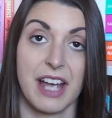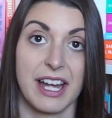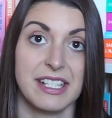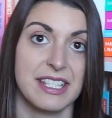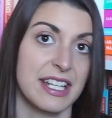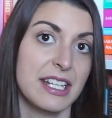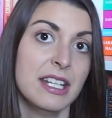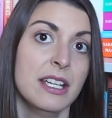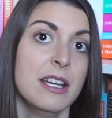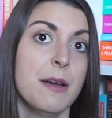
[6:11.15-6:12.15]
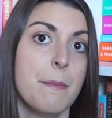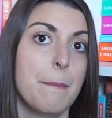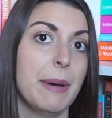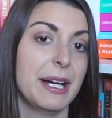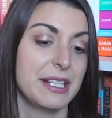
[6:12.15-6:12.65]
I did,
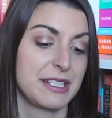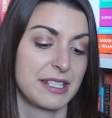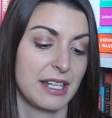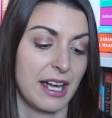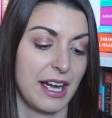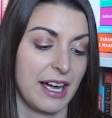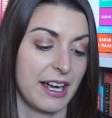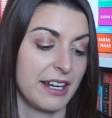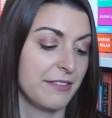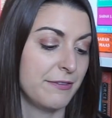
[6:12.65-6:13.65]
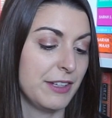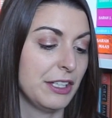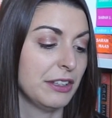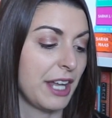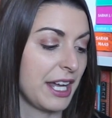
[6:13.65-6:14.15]
but I
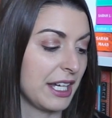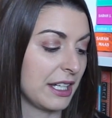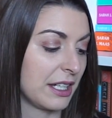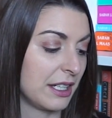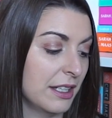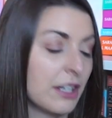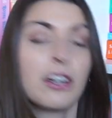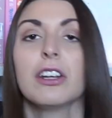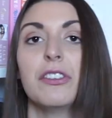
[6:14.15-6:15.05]
feel like it